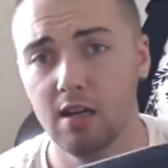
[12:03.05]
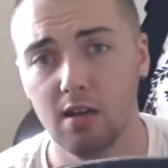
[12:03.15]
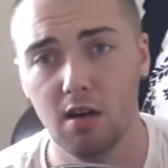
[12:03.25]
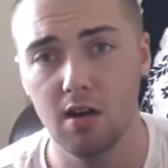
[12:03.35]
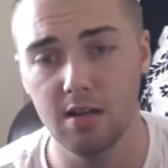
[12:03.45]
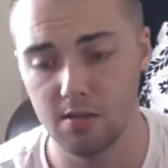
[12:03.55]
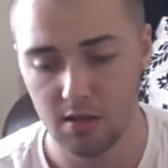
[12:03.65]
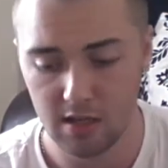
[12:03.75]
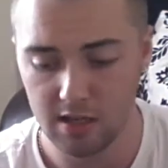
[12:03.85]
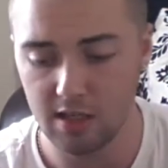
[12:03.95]
like,
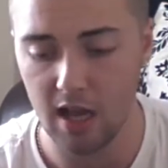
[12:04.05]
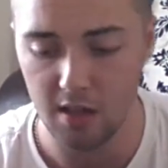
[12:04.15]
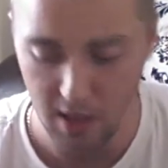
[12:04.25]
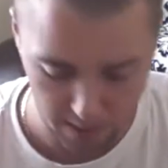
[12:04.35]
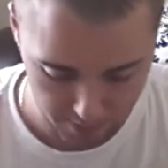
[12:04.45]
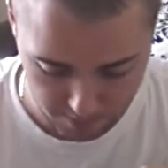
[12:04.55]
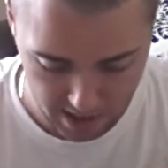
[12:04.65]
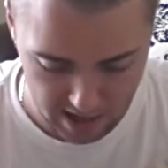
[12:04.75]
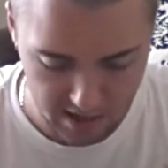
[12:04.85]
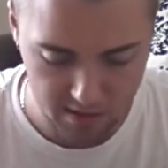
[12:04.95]
standard nappy
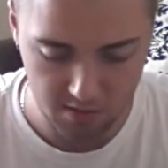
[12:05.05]
bag.